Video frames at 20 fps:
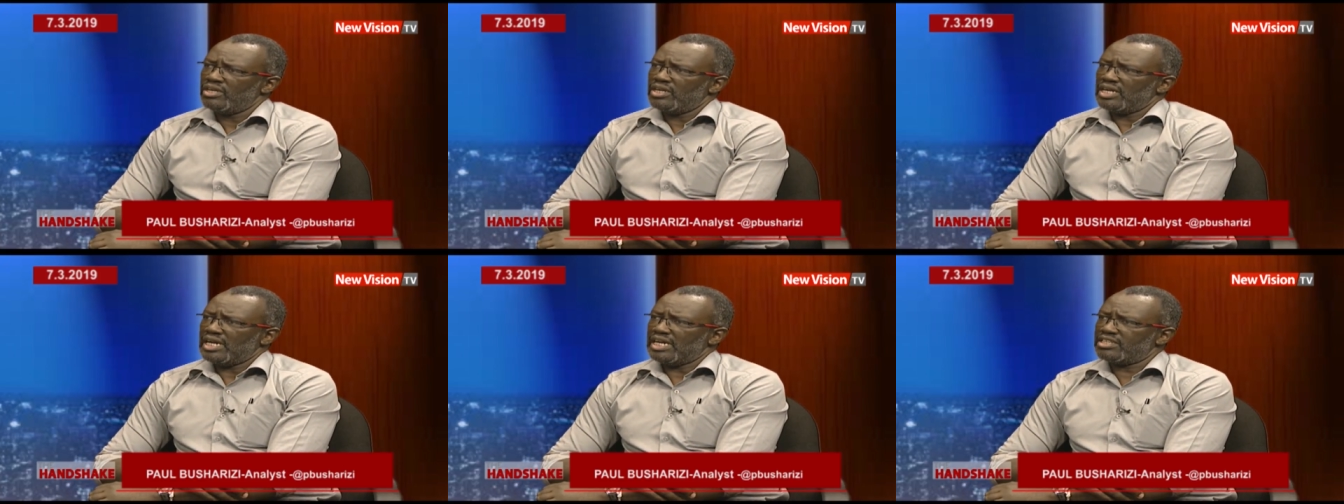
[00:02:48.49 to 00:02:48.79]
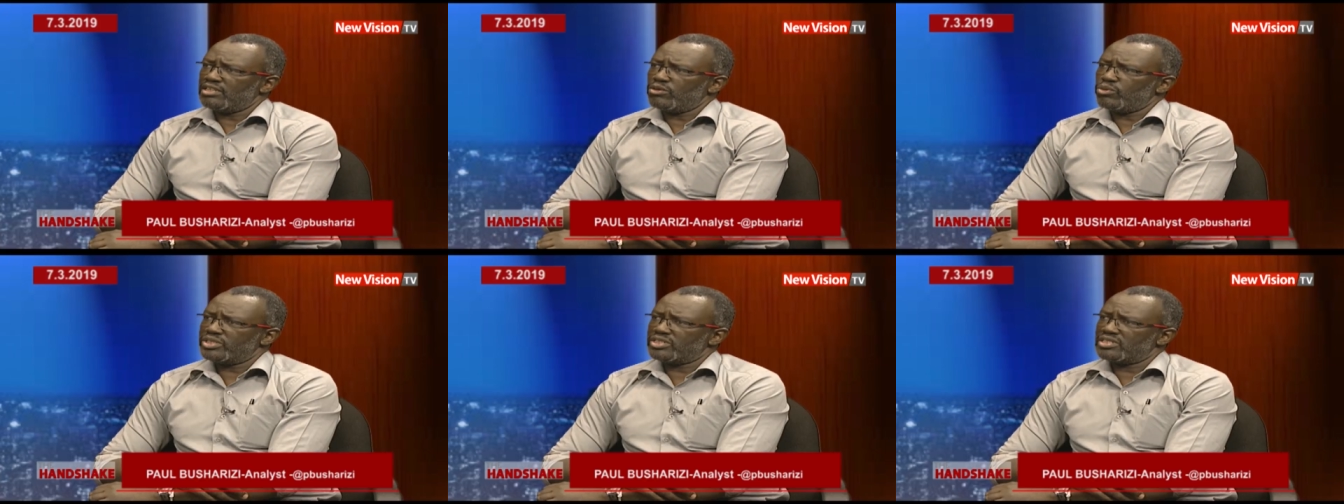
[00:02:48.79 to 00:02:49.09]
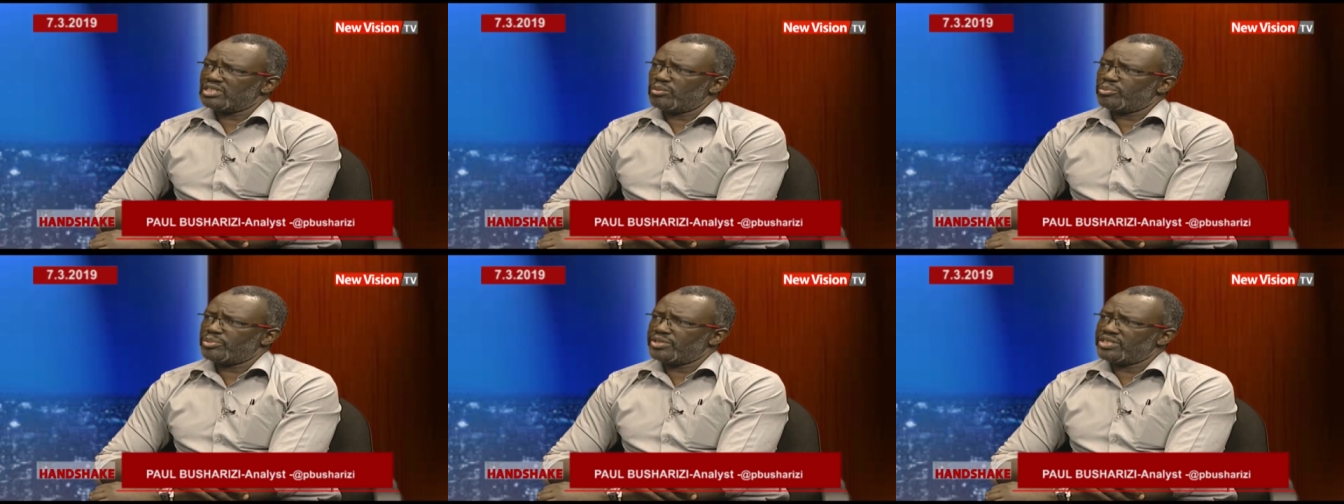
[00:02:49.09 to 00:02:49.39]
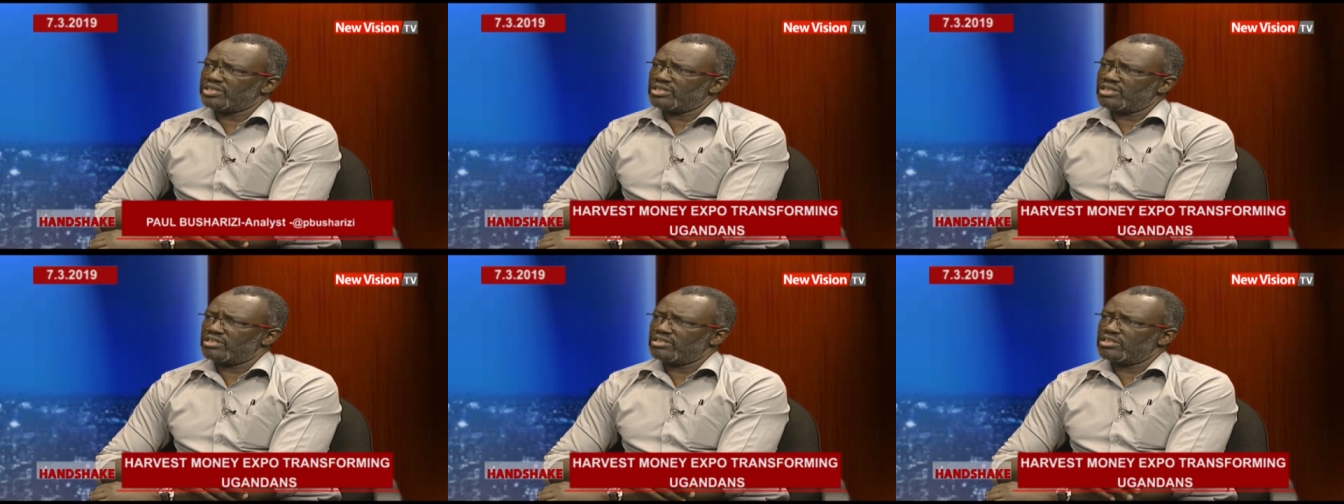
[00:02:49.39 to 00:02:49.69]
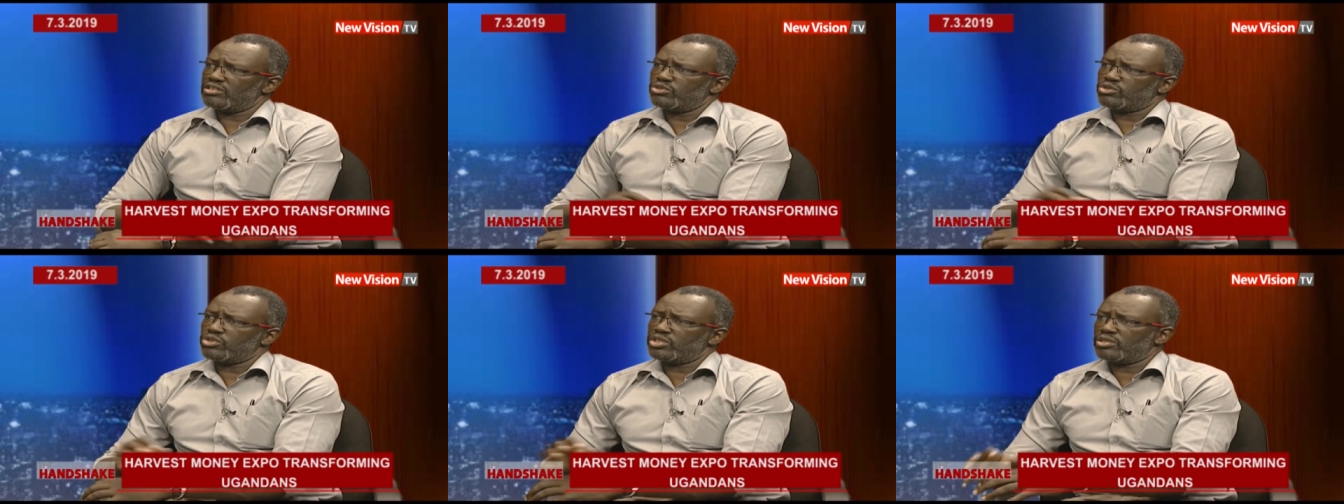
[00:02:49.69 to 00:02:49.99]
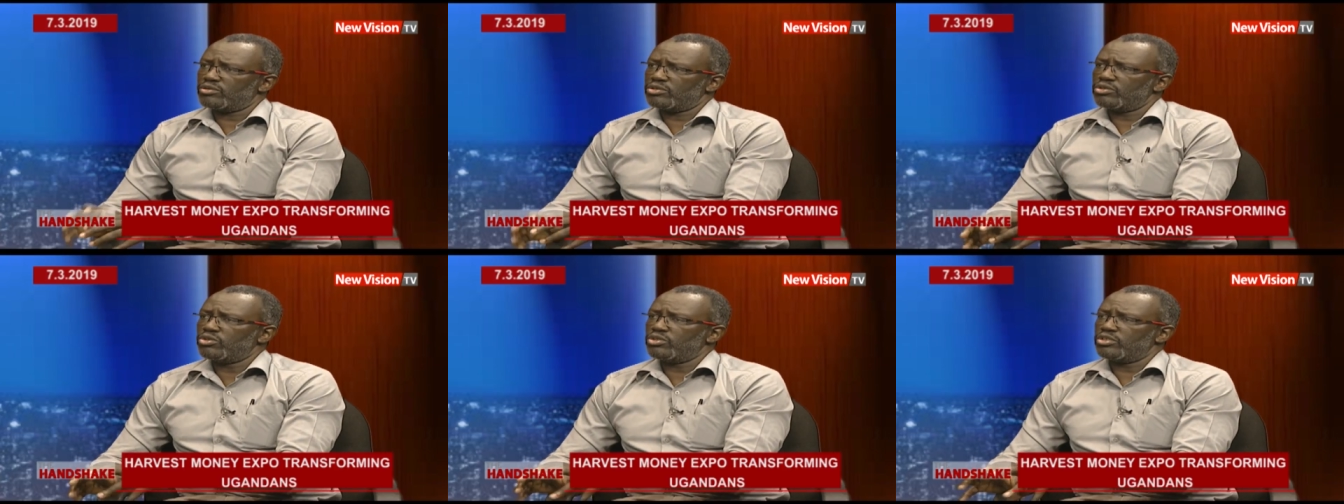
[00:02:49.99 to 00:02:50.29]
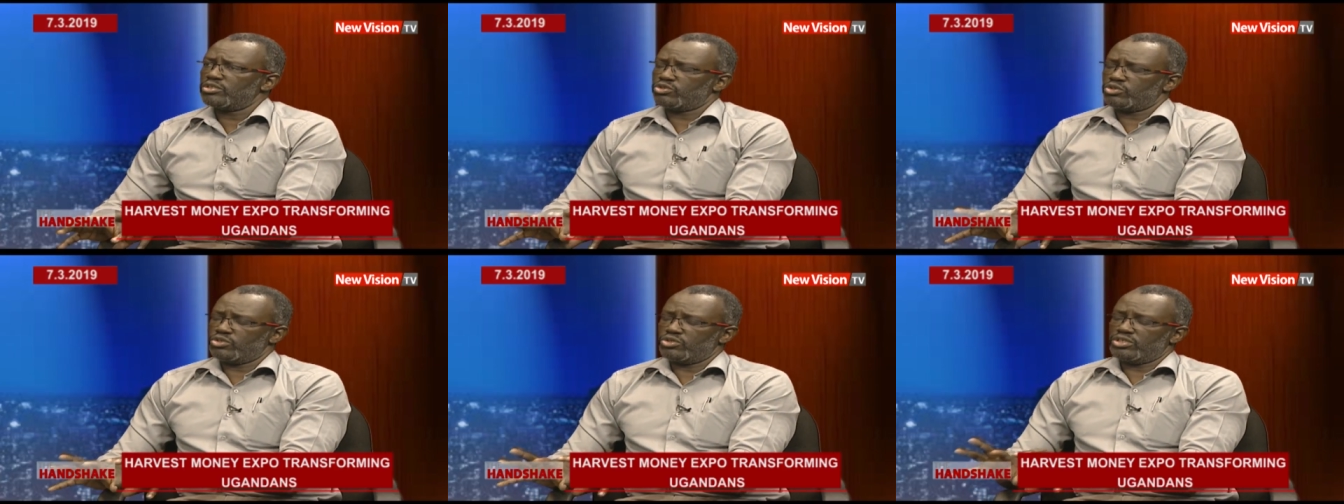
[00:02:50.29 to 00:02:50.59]
I think what's happening, and you talk
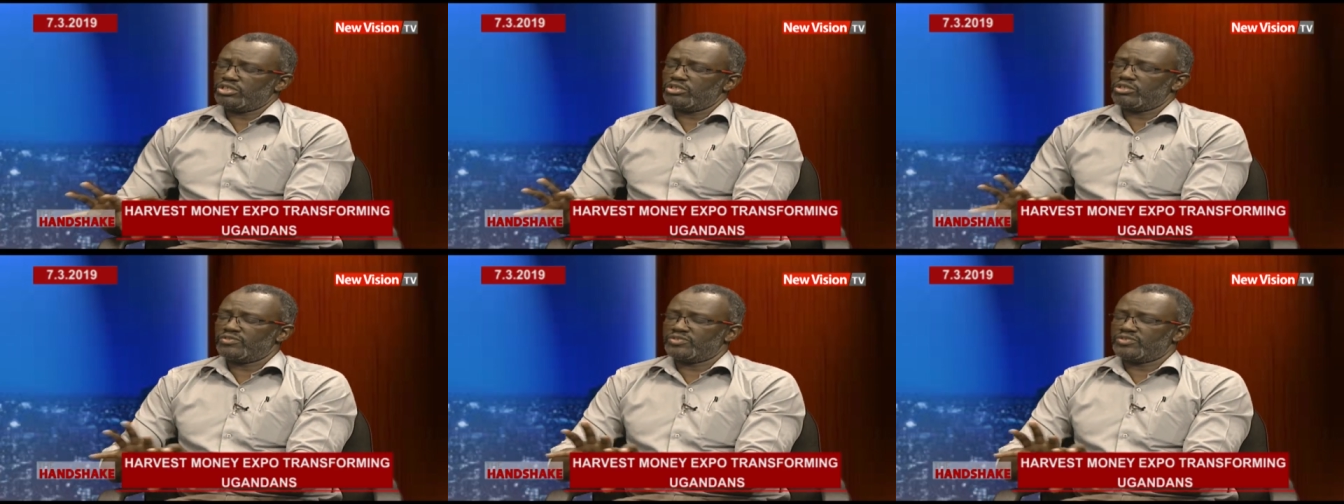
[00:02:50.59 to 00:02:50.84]
going to your thing